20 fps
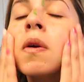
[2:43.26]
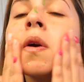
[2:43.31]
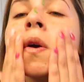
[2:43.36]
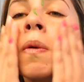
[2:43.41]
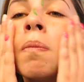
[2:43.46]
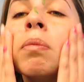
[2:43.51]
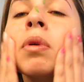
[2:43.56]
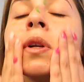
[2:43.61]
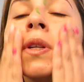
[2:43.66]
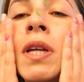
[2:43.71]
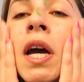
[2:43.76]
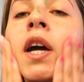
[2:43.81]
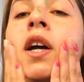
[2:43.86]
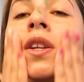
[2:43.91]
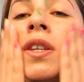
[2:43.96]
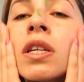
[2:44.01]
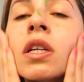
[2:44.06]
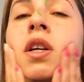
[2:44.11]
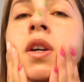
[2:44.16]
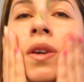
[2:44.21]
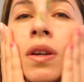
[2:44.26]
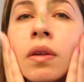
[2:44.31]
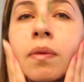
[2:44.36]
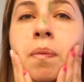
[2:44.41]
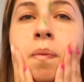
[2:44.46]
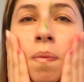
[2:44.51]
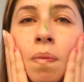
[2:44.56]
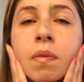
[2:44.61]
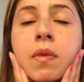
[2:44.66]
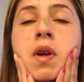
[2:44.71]
and protect it
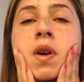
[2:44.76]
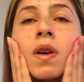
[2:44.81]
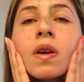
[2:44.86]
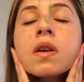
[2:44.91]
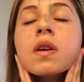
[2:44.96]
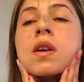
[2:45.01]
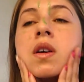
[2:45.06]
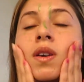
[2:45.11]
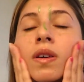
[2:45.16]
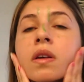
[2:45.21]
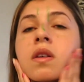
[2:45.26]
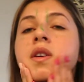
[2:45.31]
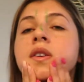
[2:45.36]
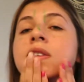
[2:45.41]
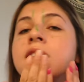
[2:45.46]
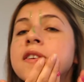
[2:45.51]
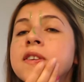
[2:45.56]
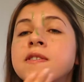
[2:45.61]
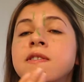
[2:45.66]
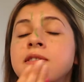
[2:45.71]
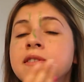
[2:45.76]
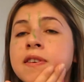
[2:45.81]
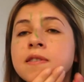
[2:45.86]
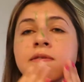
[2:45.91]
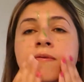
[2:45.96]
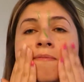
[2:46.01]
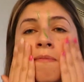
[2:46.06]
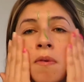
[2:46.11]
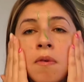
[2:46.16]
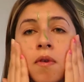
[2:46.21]
against
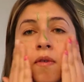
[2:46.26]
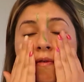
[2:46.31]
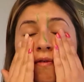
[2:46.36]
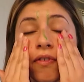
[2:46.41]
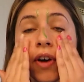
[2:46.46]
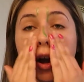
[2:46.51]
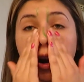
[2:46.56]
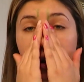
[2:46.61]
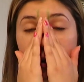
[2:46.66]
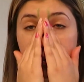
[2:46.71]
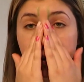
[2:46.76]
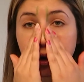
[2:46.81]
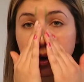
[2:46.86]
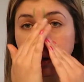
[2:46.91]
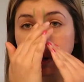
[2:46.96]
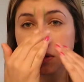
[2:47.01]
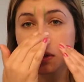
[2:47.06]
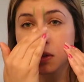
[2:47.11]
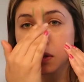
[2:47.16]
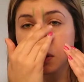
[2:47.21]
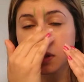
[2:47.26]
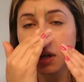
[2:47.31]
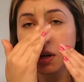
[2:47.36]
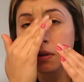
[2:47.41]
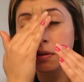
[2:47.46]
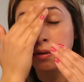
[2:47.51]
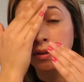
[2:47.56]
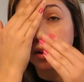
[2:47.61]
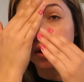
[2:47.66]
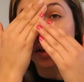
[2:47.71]
the environment and
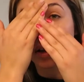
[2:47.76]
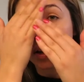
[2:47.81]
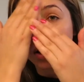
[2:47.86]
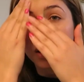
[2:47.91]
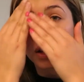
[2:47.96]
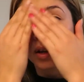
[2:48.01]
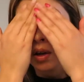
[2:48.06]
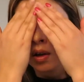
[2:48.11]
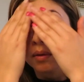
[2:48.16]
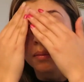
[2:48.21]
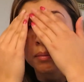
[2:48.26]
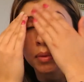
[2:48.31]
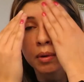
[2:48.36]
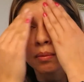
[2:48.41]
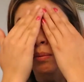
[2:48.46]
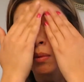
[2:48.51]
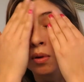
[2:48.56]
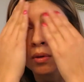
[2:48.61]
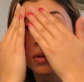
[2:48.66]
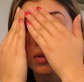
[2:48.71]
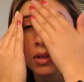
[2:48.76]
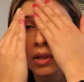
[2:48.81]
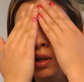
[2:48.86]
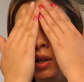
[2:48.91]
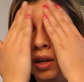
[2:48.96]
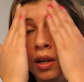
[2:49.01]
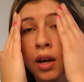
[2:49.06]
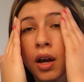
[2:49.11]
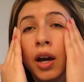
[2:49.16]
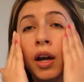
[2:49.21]
stuff. But
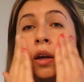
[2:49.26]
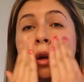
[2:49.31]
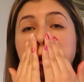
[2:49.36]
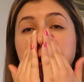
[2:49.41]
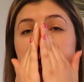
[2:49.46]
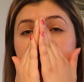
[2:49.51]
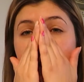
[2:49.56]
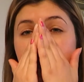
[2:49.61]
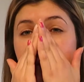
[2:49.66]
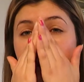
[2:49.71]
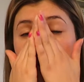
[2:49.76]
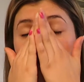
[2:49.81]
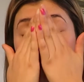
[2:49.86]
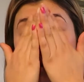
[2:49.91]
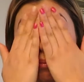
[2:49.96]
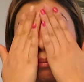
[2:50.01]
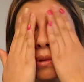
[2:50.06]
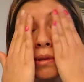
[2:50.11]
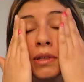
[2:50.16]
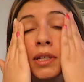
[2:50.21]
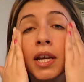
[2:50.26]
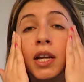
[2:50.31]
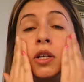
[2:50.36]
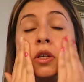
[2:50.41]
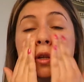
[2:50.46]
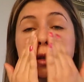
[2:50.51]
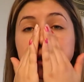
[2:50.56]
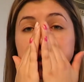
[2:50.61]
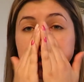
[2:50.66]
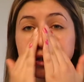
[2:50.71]
mostly I use it for
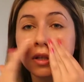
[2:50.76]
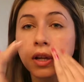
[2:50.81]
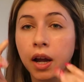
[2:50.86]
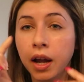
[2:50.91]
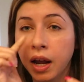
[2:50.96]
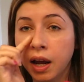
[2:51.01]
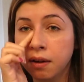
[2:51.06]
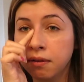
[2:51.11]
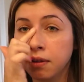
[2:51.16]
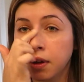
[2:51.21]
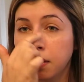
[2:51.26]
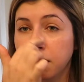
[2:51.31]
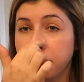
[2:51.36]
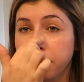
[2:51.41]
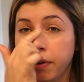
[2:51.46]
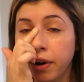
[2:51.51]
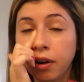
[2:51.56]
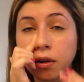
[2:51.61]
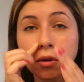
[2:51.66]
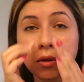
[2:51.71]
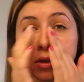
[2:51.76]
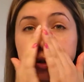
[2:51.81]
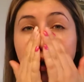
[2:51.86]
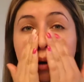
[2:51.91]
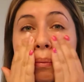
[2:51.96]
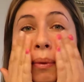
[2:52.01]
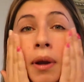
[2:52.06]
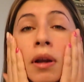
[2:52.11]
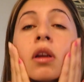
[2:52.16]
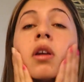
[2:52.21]
pigmentation. I have like freckles
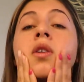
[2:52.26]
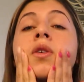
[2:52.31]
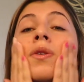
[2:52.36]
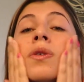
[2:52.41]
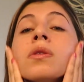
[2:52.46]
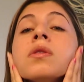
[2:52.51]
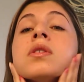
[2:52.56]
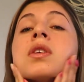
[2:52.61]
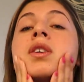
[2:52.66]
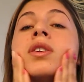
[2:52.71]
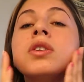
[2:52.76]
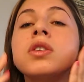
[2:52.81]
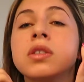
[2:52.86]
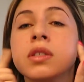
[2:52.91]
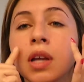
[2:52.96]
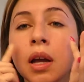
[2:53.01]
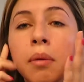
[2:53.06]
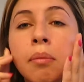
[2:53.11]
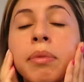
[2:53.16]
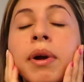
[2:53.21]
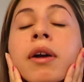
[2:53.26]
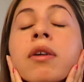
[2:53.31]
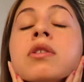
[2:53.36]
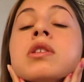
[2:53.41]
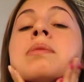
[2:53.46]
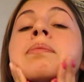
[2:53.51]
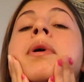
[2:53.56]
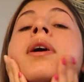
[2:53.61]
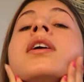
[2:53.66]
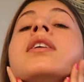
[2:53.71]
on my nose and just like brown
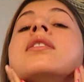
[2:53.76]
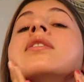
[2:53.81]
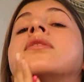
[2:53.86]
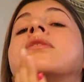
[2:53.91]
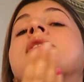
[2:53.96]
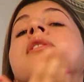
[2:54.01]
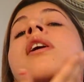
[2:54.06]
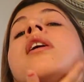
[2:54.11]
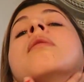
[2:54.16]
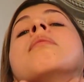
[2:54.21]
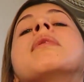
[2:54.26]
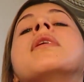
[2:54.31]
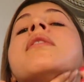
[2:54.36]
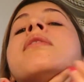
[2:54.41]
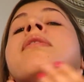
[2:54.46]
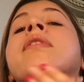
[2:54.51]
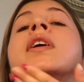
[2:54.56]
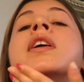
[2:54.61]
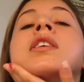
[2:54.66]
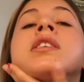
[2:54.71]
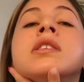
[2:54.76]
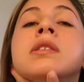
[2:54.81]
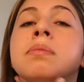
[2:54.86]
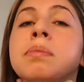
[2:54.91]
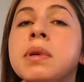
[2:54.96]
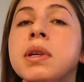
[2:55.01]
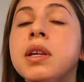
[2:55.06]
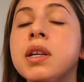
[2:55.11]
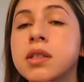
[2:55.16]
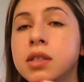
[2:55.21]
spots throughout my face
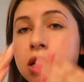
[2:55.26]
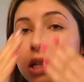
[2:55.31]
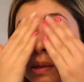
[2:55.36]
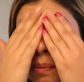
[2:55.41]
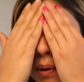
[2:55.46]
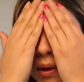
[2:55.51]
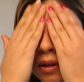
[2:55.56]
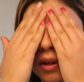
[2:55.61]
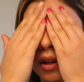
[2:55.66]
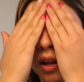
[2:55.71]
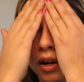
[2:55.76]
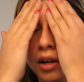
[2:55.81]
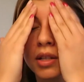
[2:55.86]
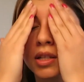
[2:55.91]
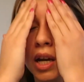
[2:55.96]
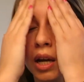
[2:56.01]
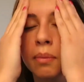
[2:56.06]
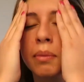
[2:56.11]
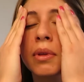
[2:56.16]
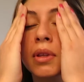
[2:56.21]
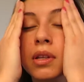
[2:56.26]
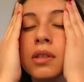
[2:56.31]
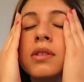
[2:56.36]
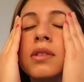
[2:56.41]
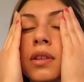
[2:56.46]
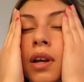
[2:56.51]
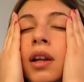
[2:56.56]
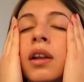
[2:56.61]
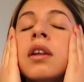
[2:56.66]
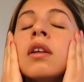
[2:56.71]
because I spend a lot of time in the
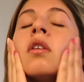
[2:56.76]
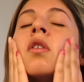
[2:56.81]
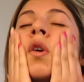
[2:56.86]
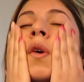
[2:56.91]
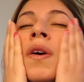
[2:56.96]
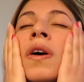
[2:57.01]
sun.